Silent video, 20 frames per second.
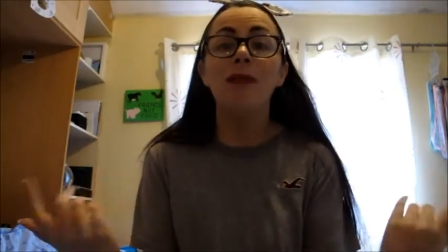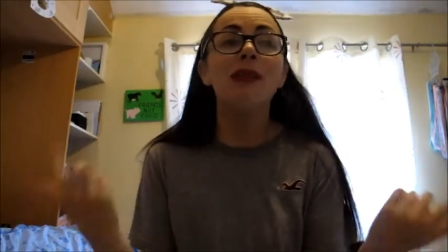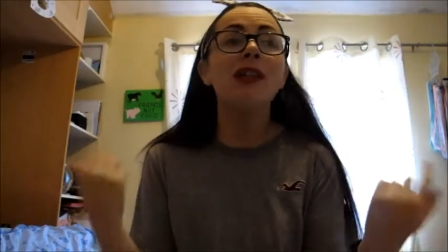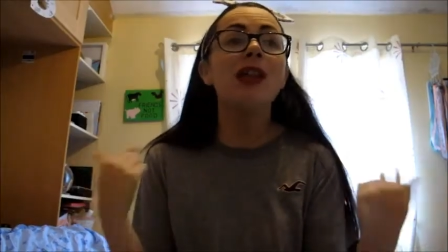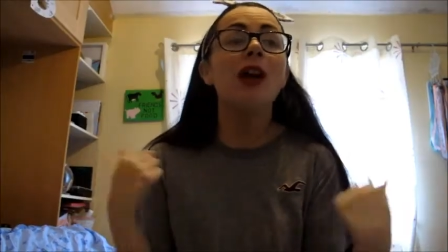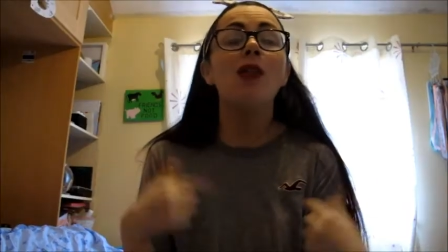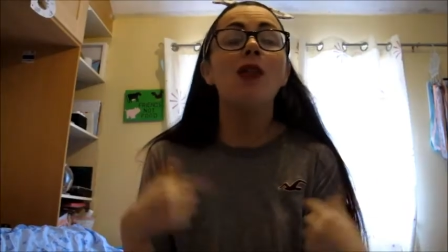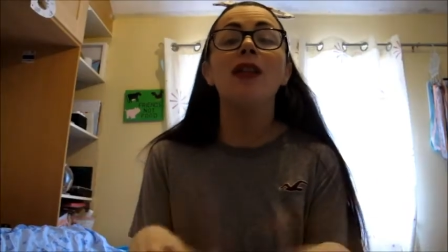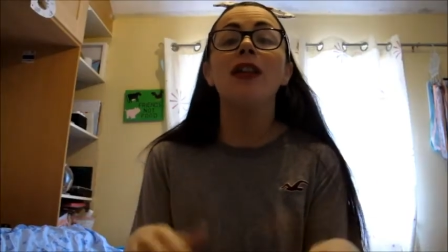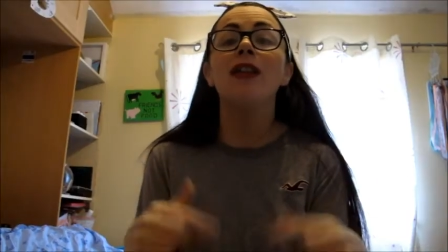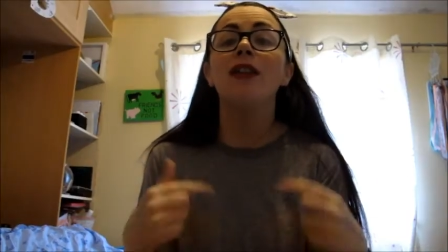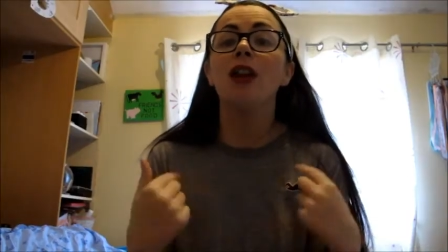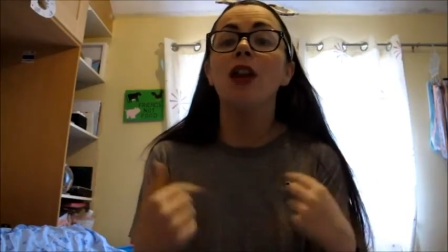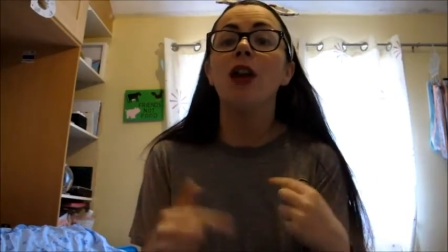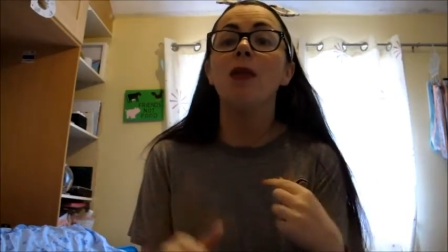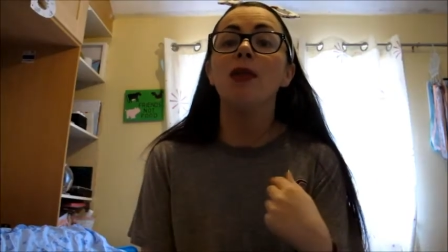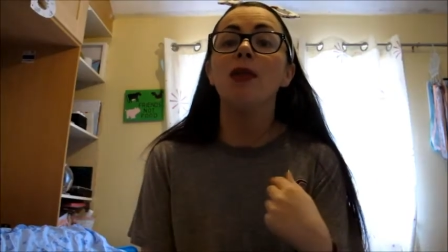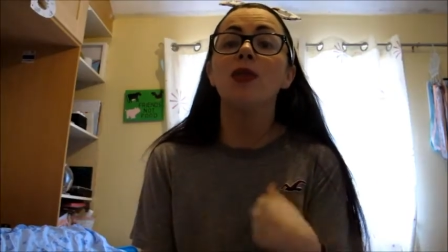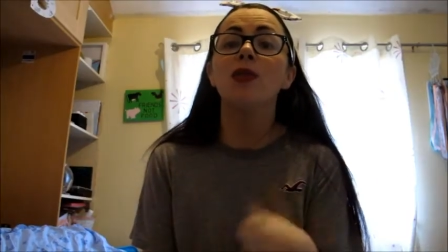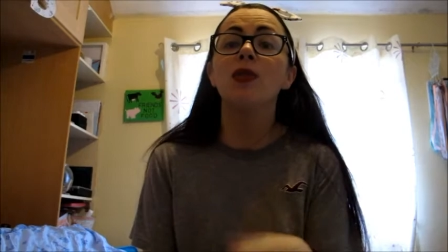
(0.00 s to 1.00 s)
me know down in the
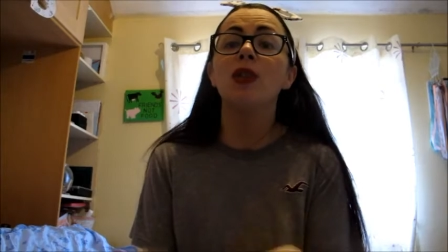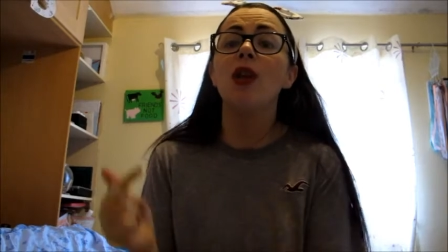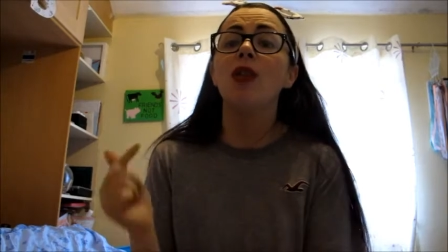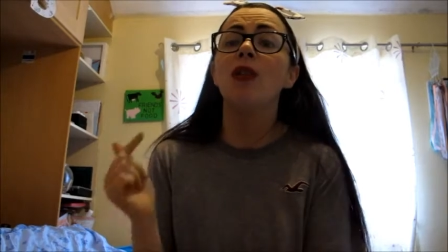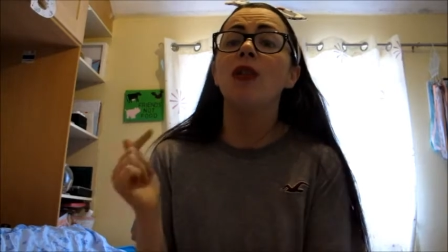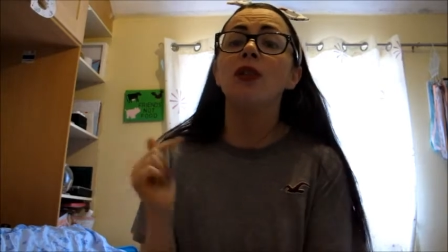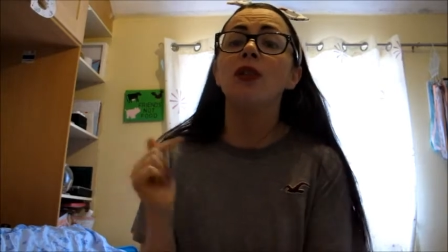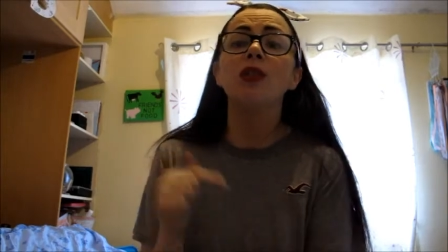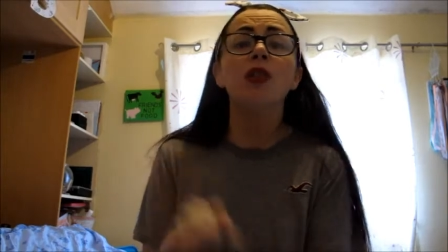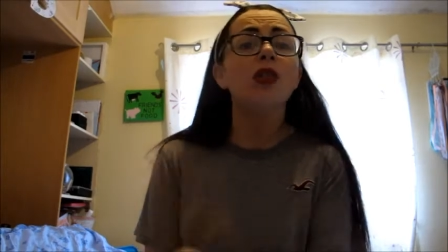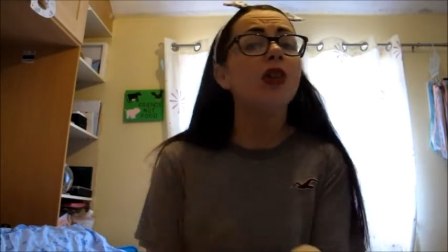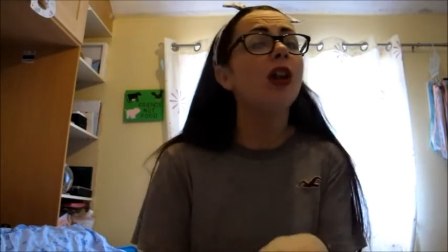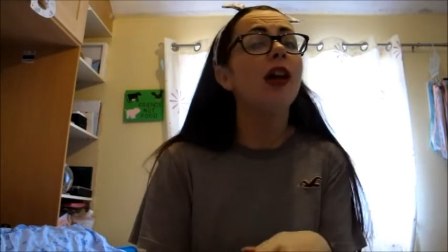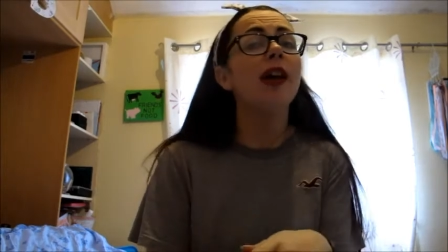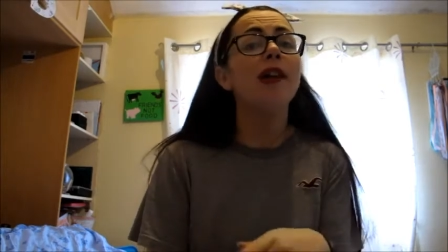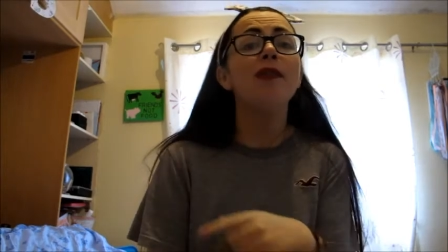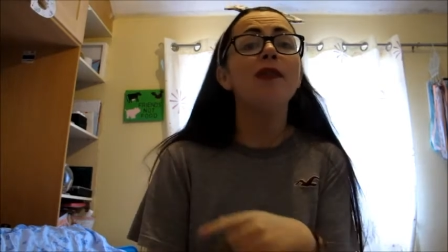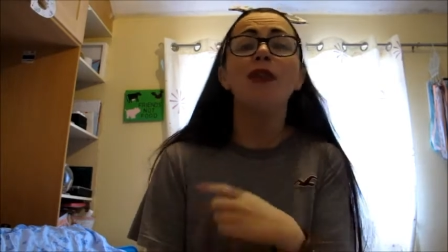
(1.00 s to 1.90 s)
comments what's going on your life.